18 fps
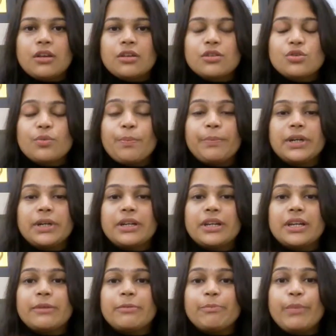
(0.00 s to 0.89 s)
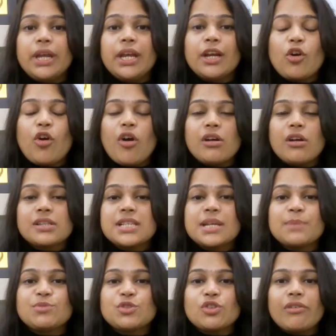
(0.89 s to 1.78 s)
So, be
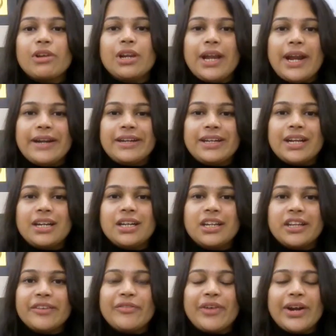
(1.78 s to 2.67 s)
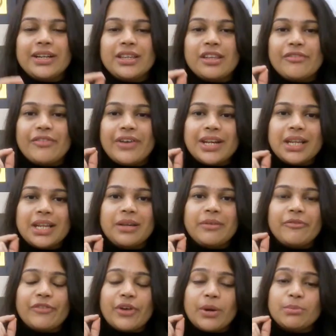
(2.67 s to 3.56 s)
conceptually attentive at
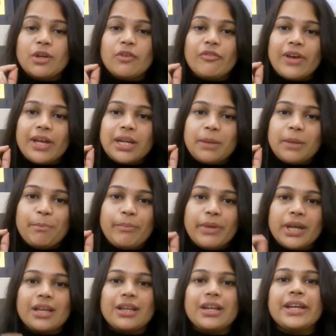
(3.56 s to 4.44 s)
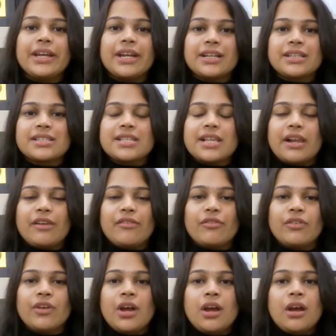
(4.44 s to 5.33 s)
from the very beginning
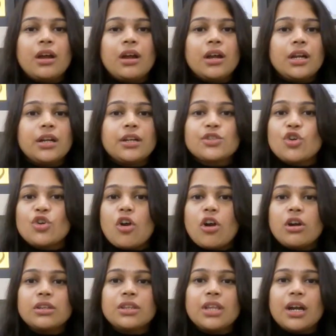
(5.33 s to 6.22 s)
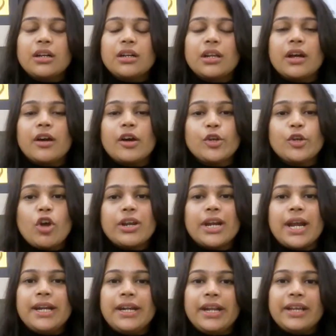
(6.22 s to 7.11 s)
itself. It's not that your
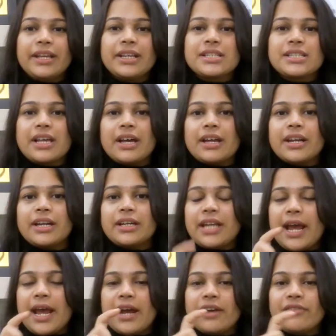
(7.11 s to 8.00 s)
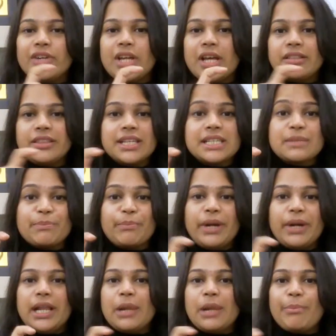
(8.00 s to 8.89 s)
ending is correct, I have done this
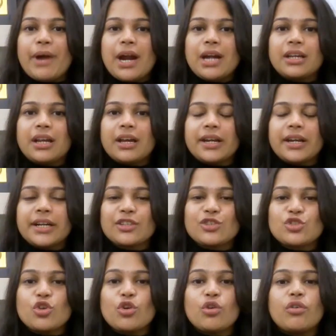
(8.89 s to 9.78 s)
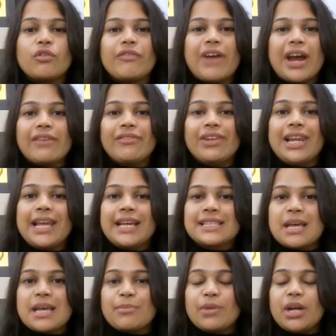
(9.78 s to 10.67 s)
middle part correct, so why will
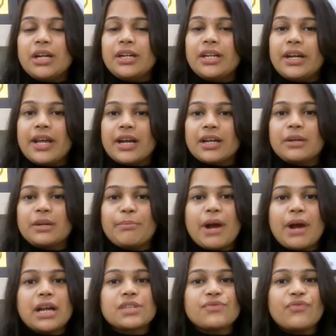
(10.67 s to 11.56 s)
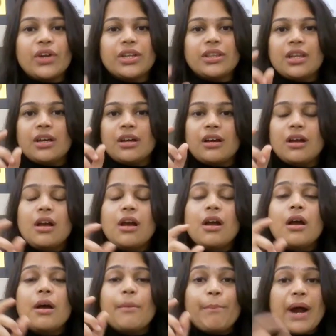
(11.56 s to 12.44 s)
examiner deduct marks for the
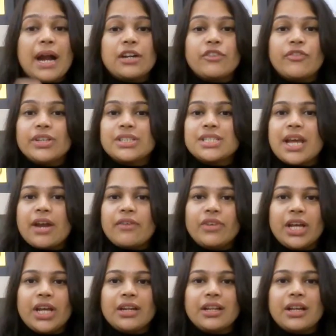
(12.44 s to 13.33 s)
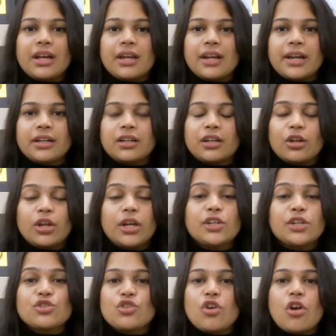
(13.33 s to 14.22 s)
part which I have done correct?
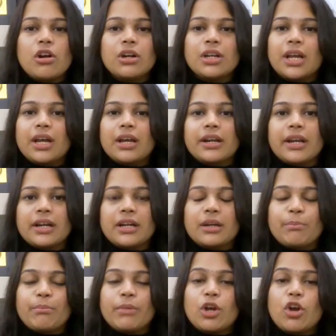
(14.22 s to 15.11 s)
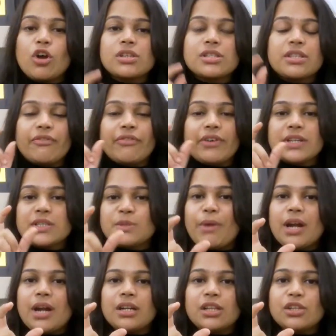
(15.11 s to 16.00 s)
It's not correct, because the first
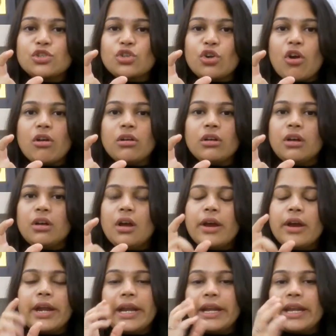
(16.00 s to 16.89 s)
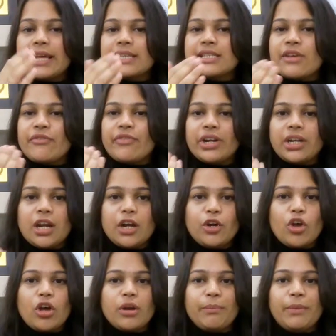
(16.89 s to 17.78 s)
part is wrong, it has affected
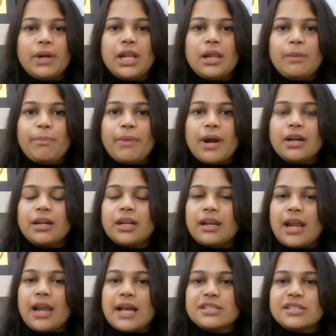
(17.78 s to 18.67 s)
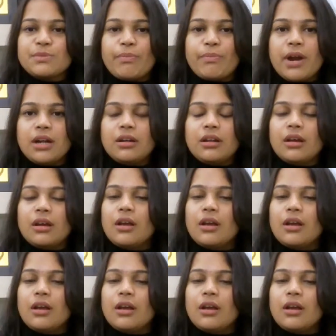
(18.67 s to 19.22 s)
your middle part and last part.